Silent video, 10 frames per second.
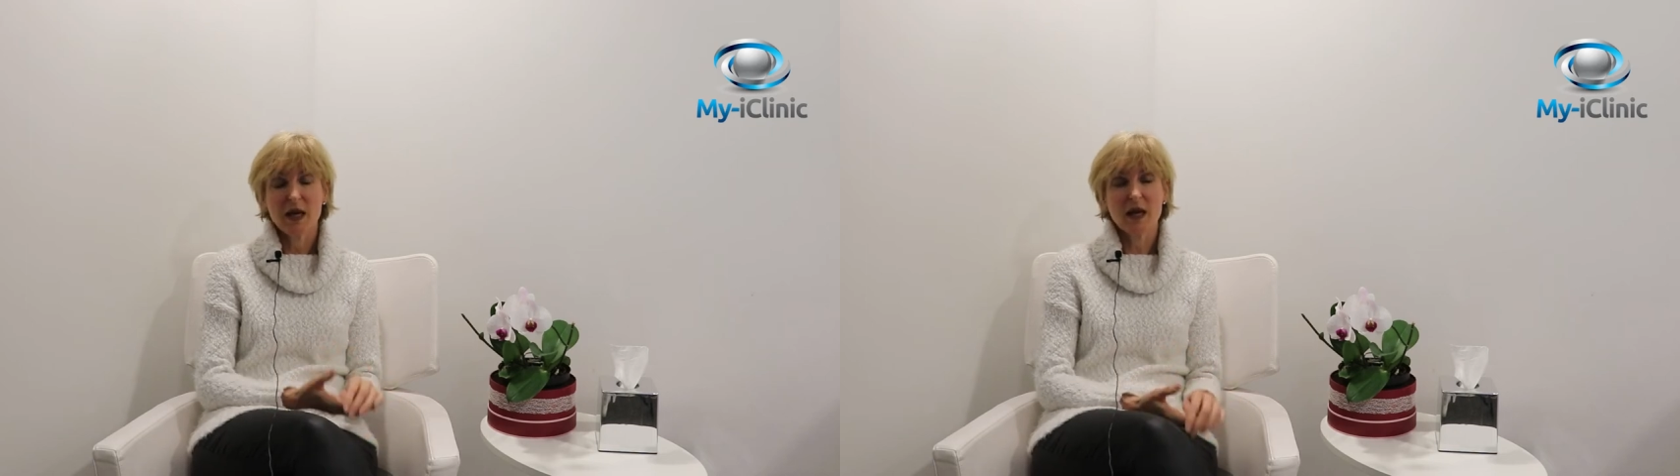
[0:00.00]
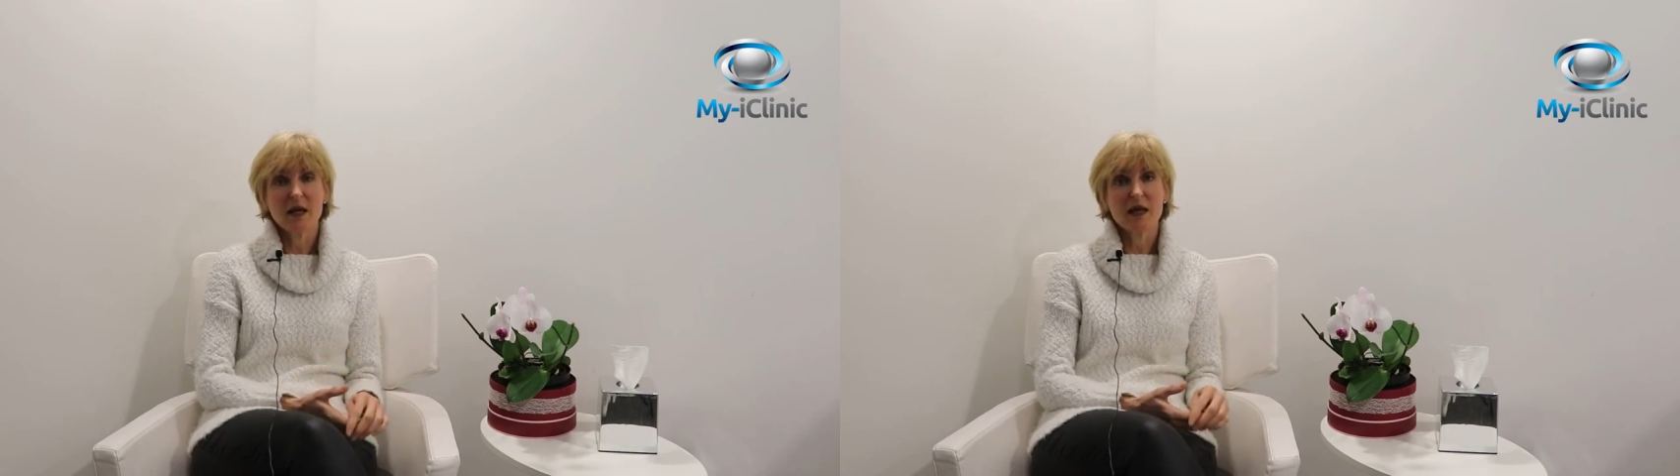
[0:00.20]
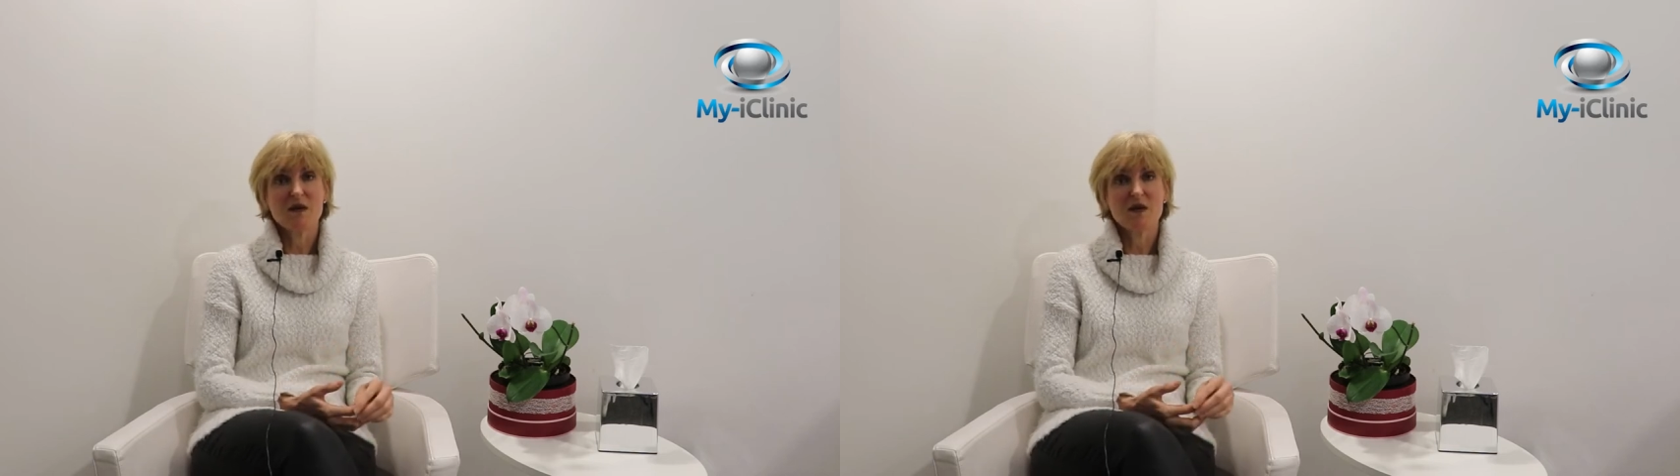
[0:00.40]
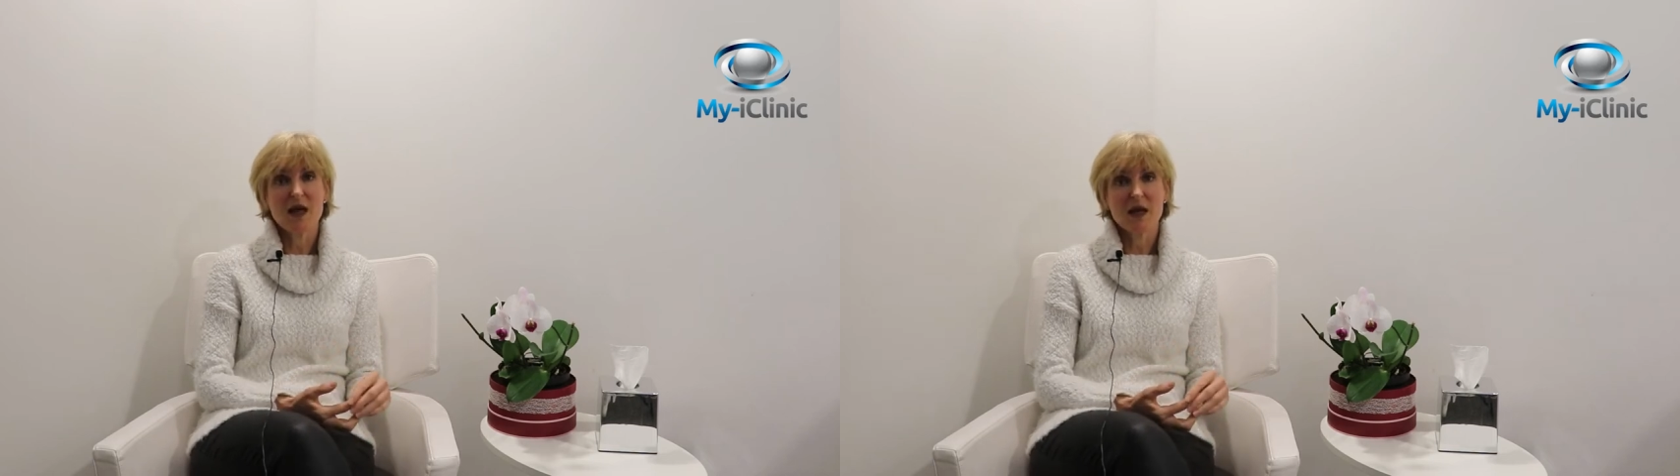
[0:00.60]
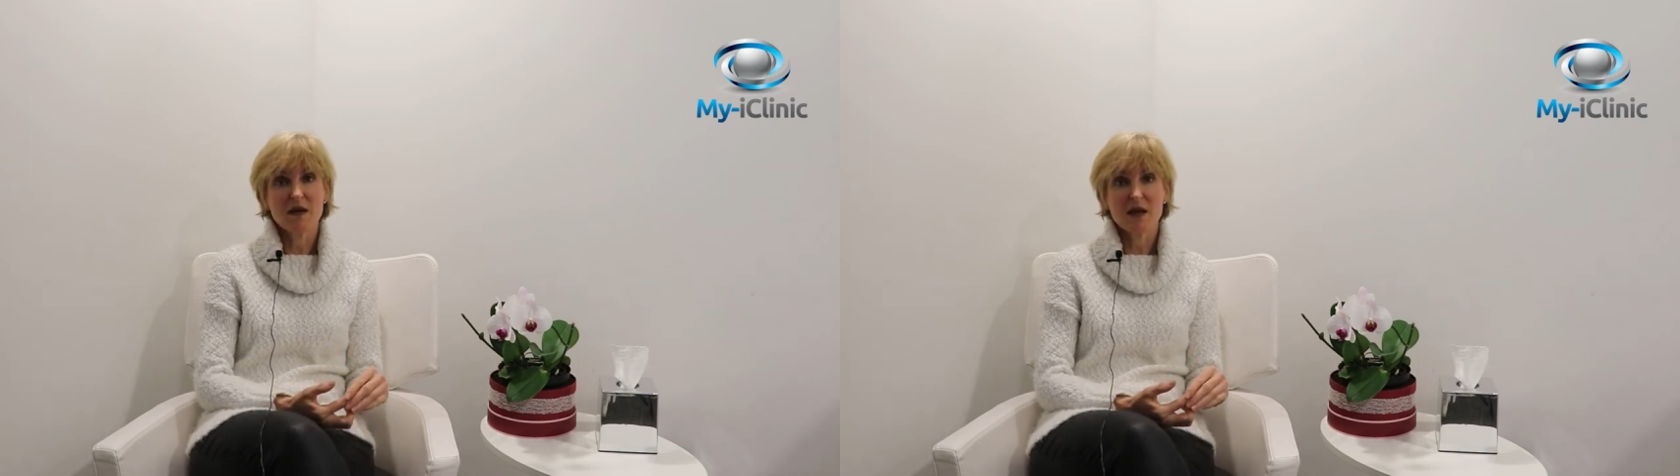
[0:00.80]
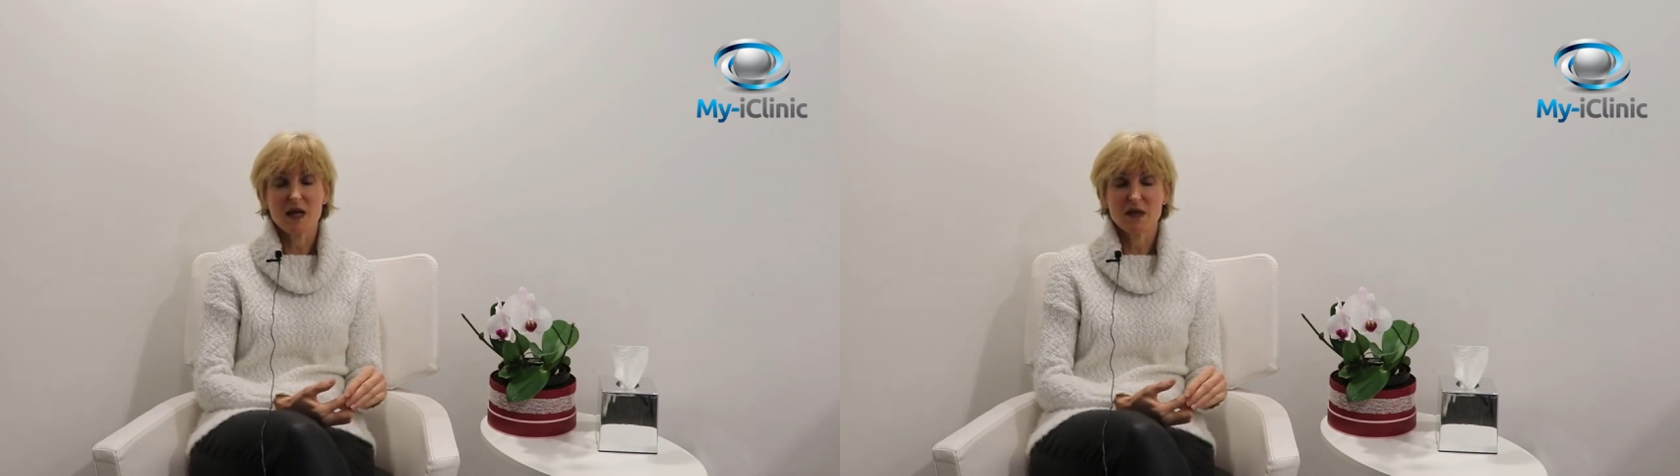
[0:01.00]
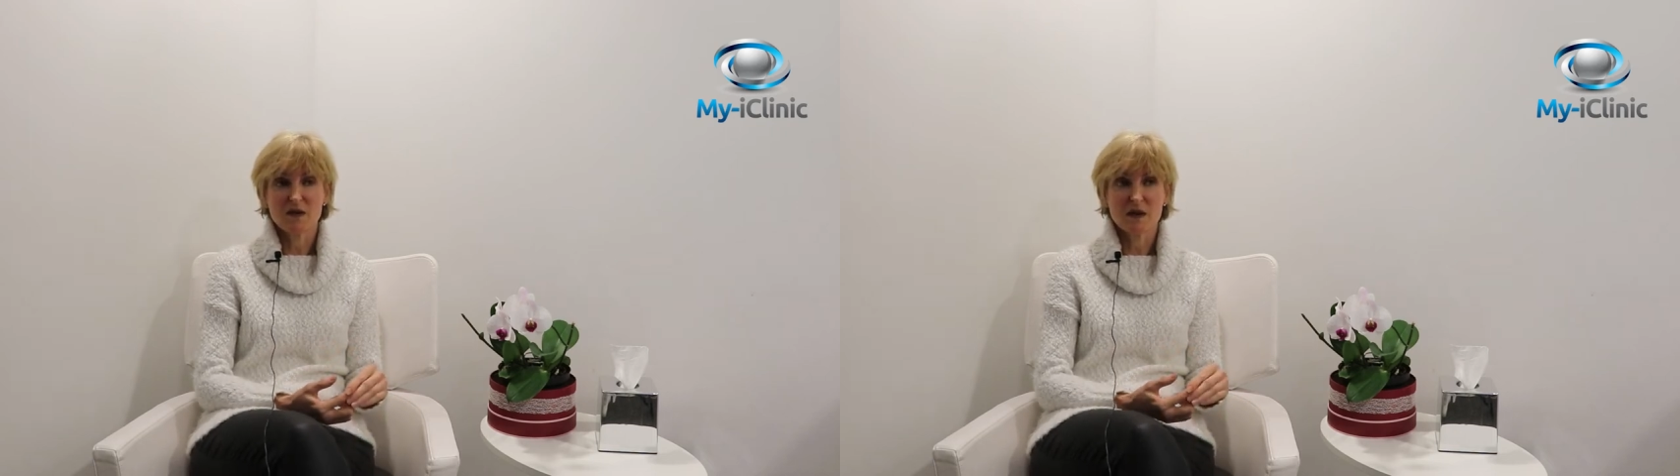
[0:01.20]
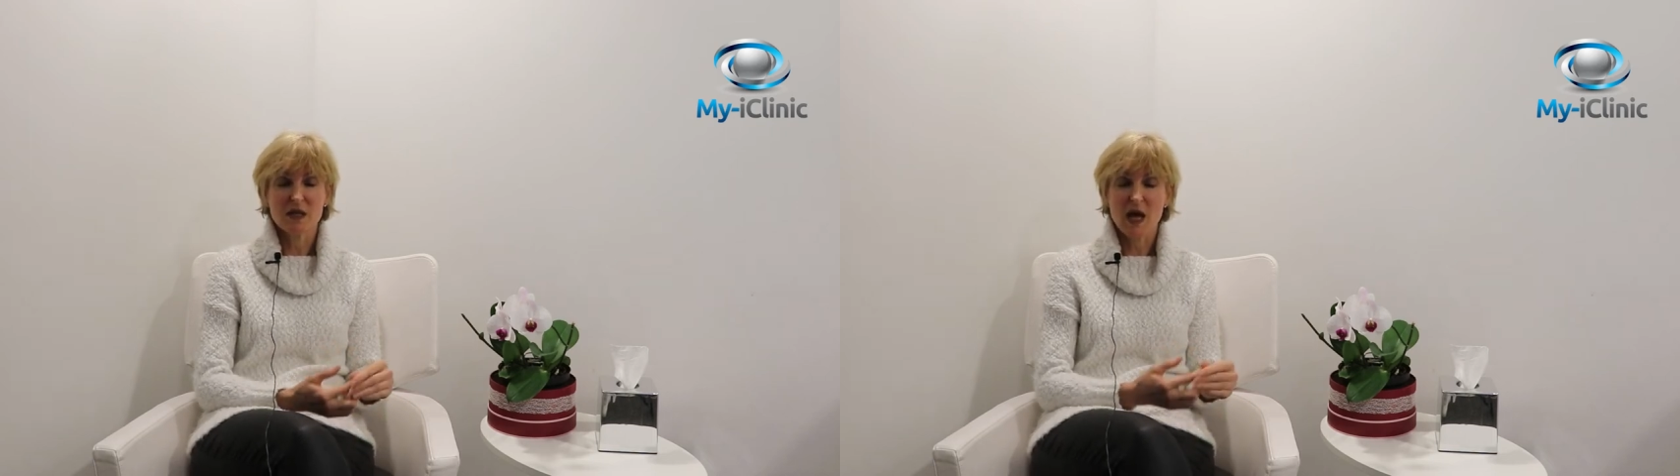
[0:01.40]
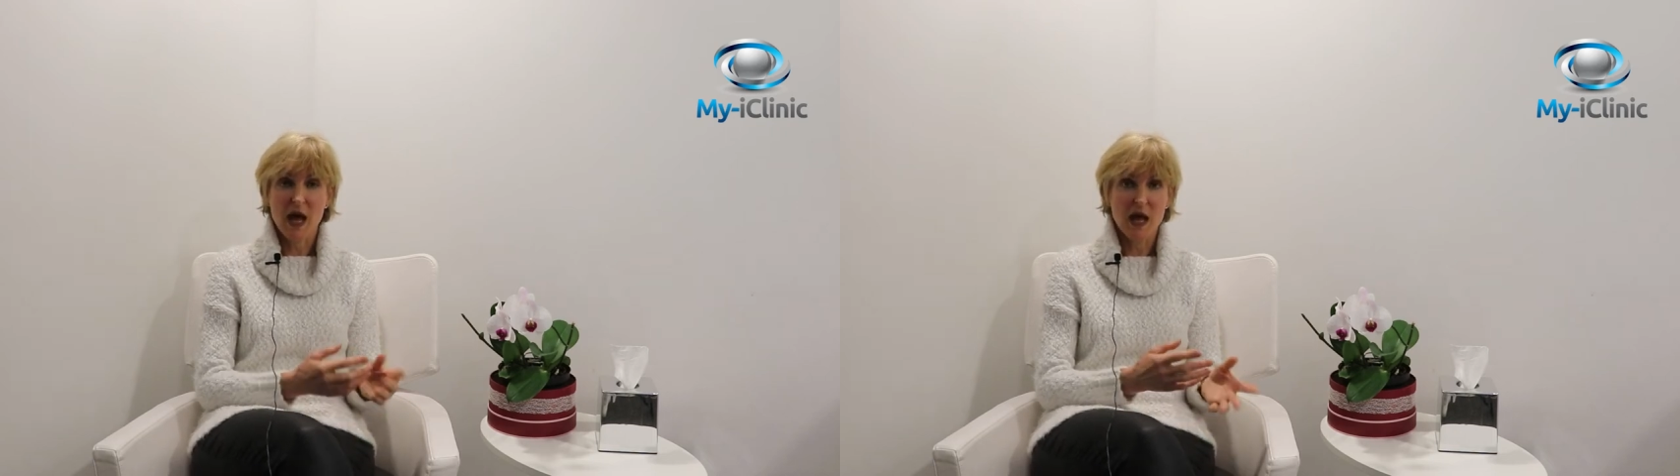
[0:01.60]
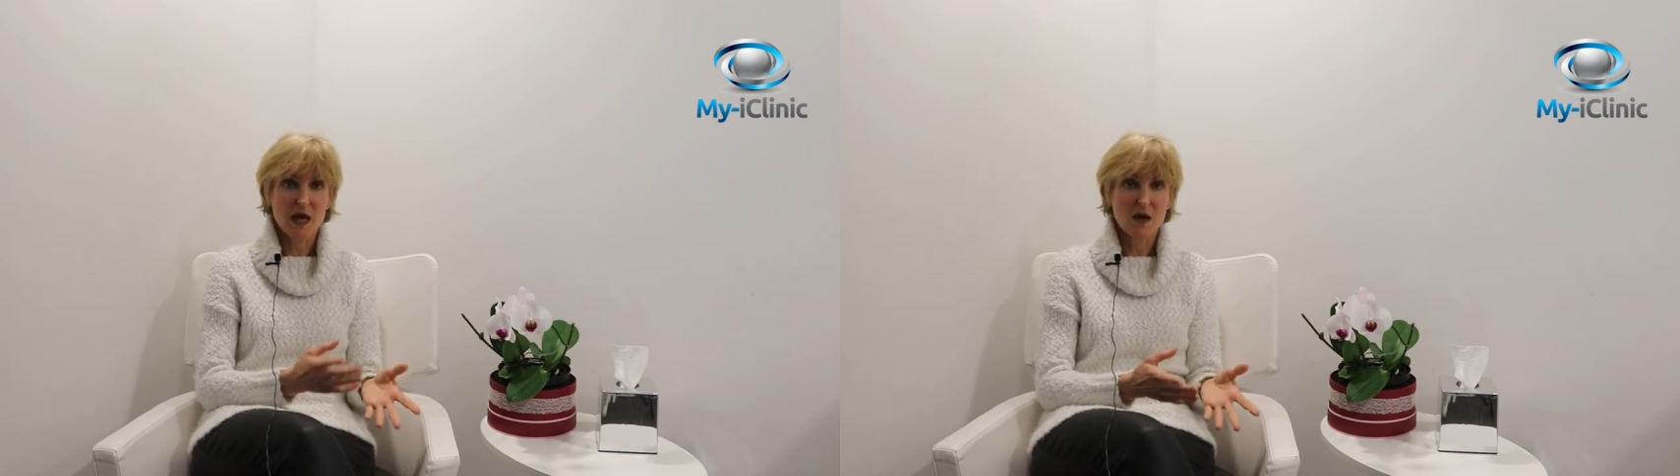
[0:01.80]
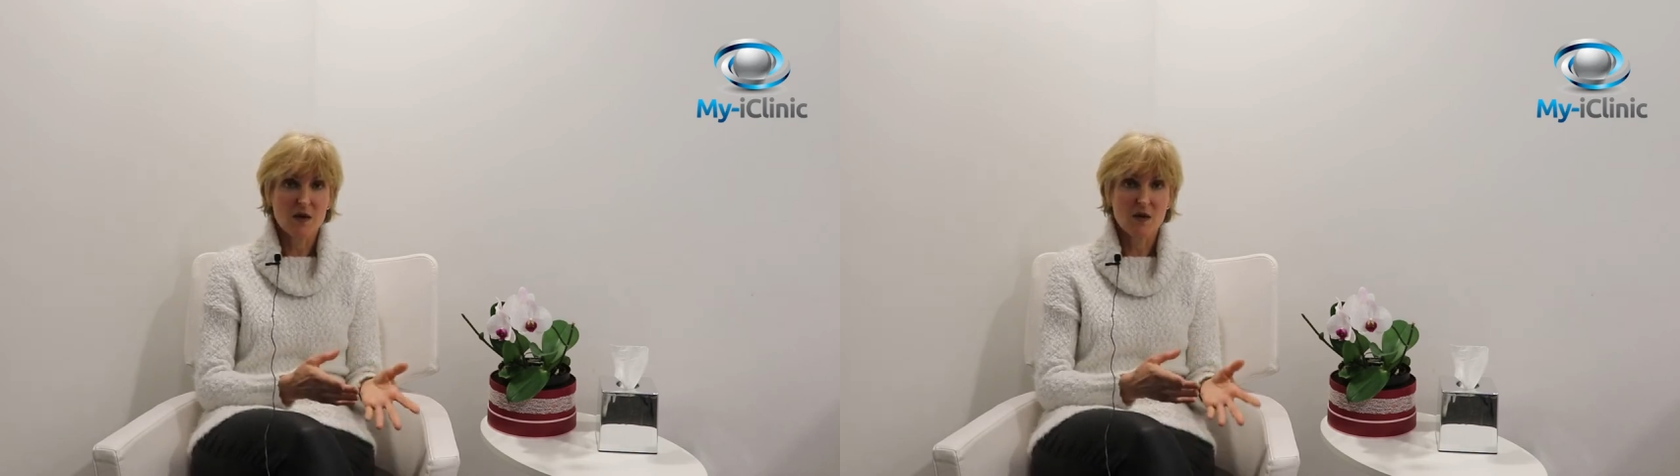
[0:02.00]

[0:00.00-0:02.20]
And even then, at the end of a day